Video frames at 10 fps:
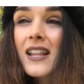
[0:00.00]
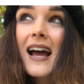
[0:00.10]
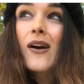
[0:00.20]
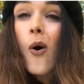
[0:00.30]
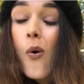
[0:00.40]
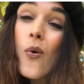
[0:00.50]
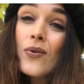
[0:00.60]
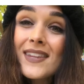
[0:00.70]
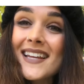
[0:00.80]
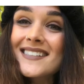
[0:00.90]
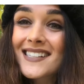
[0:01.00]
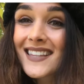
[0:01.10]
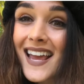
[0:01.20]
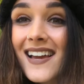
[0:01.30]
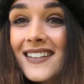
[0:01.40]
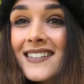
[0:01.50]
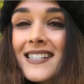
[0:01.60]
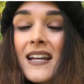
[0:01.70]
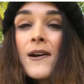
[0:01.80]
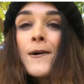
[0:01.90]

Like, all these things